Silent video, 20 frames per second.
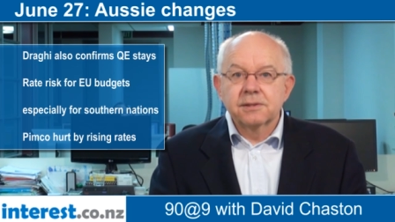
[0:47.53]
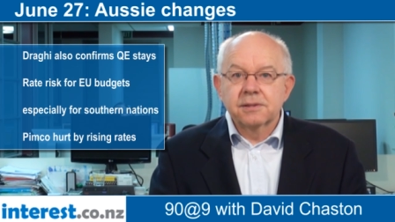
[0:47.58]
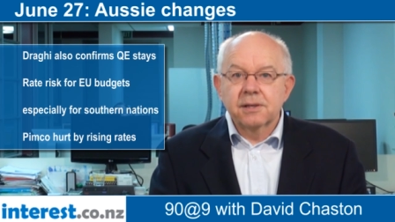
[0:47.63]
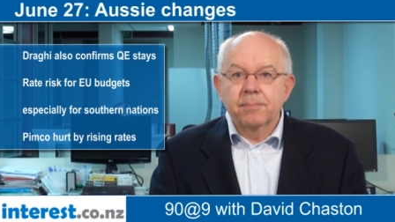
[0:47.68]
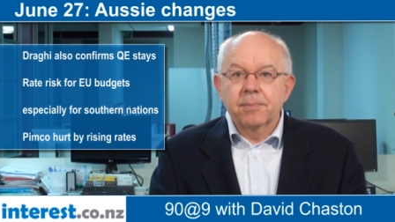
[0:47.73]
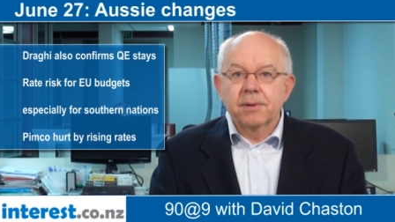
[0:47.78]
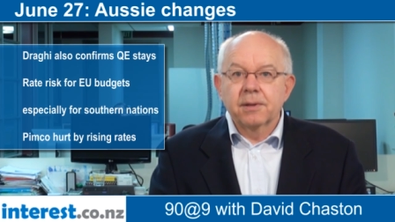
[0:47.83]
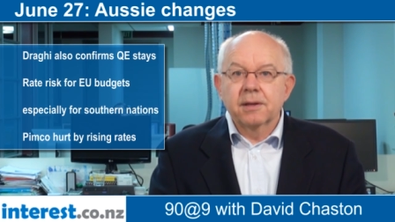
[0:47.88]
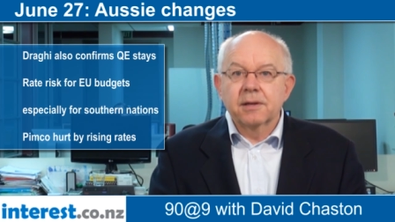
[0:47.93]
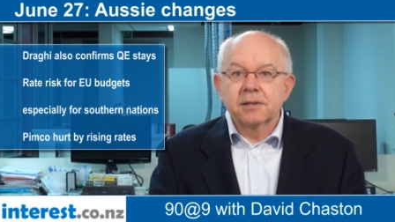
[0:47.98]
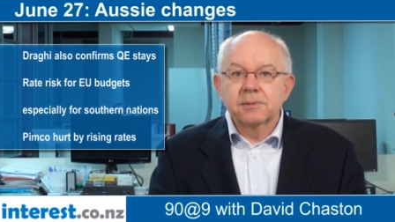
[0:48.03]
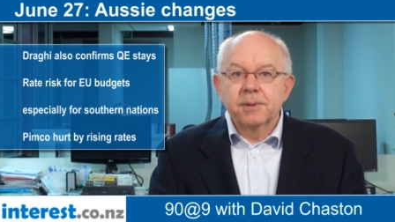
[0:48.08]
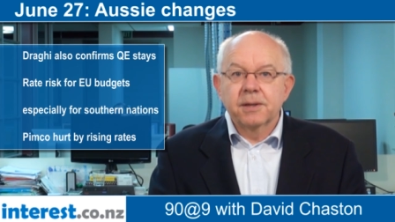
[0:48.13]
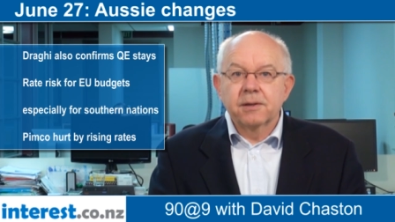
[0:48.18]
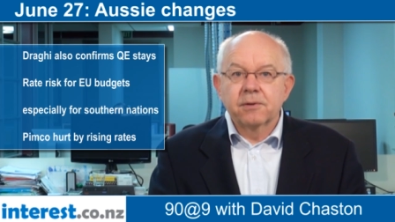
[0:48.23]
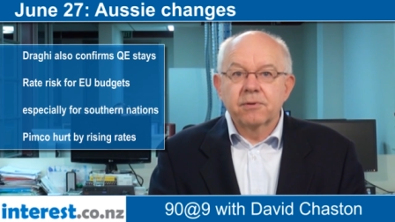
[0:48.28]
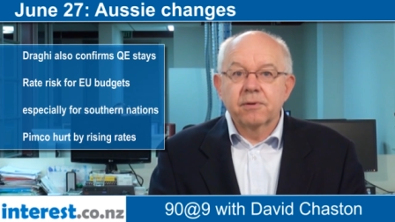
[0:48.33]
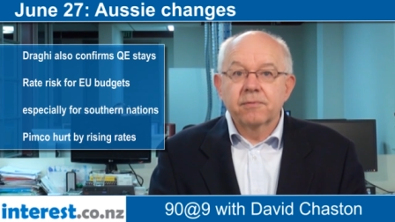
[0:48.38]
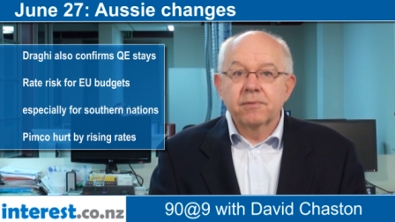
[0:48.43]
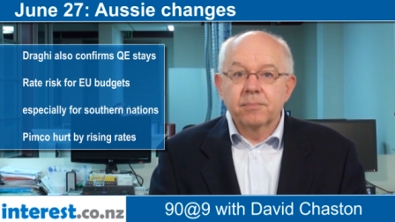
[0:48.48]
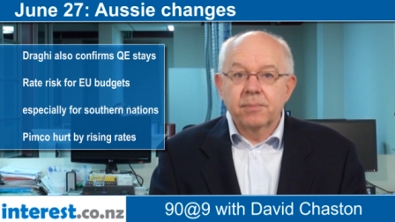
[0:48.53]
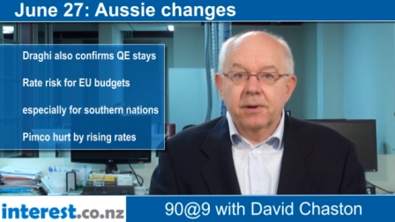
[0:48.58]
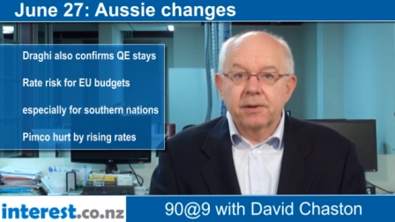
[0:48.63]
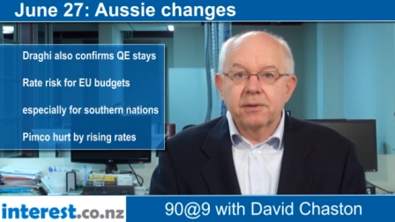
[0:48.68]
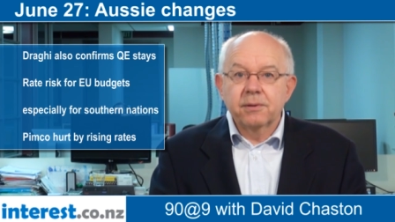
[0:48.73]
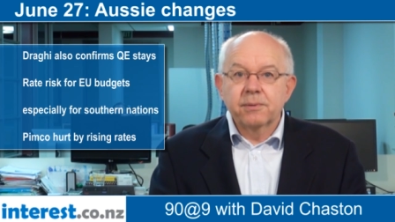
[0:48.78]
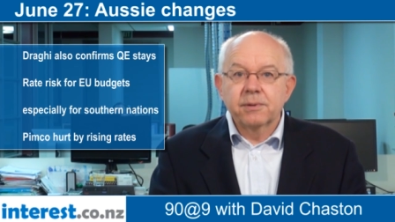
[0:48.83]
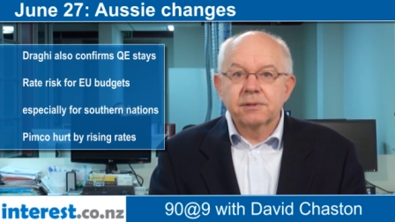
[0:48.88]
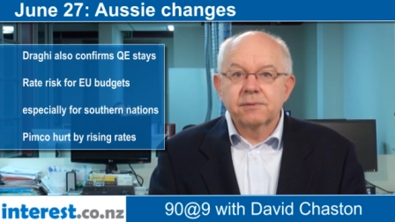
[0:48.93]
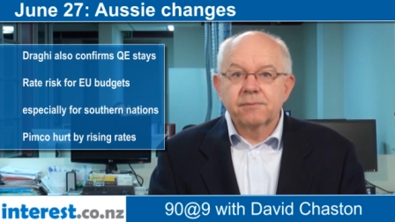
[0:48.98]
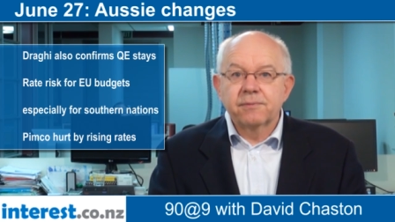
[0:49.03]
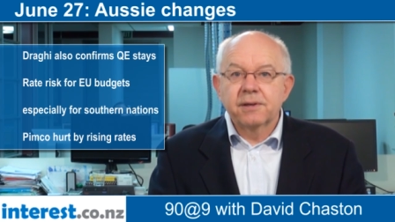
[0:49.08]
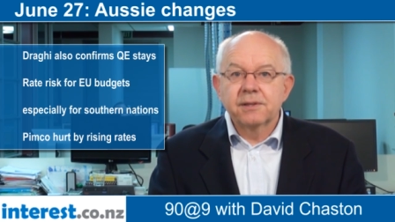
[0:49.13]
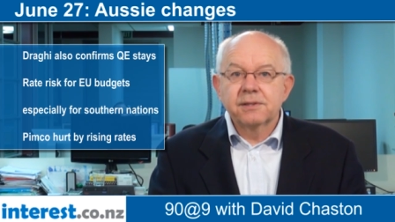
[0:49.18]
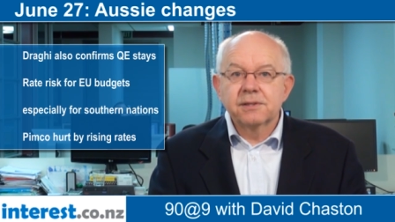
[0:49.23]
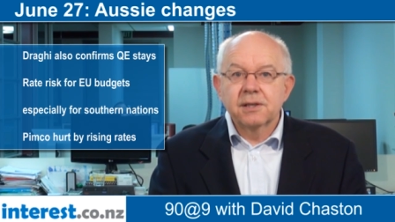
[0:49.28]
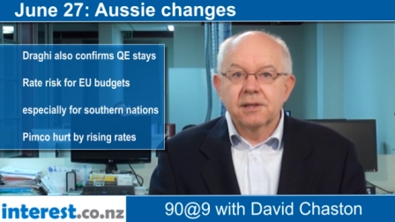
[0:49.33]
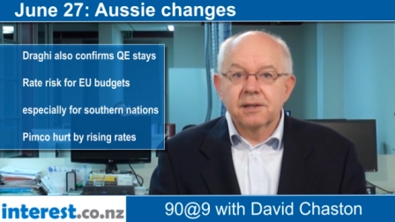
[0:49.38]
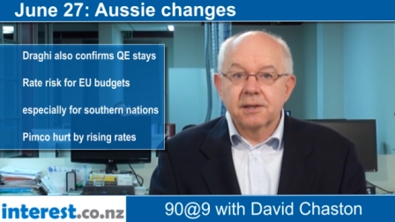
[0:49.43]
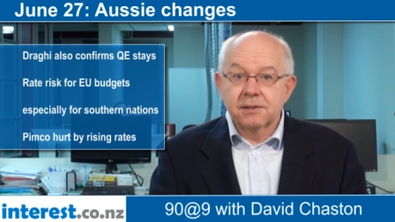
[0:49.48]
something that is being driven by the U S
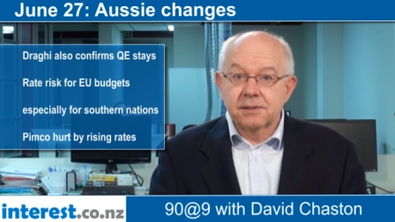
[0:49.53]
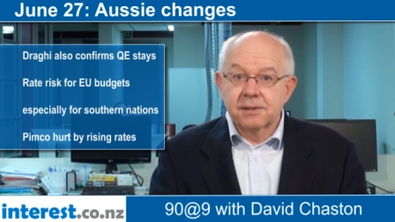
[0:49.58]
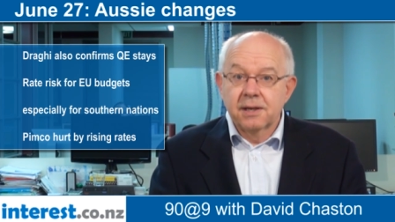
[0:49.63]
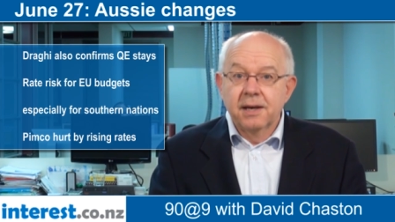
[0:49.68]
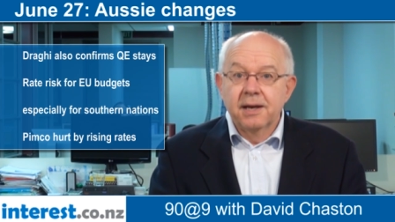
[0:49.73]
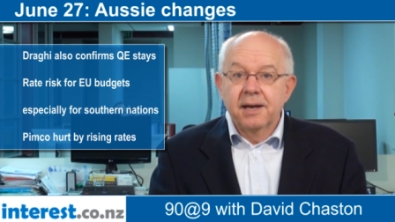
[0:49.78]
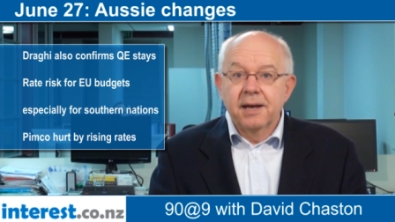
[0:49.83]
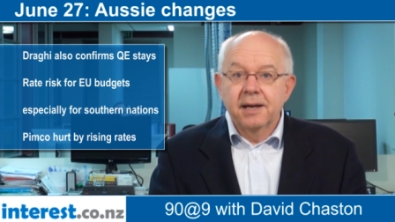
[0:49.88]
Fed settings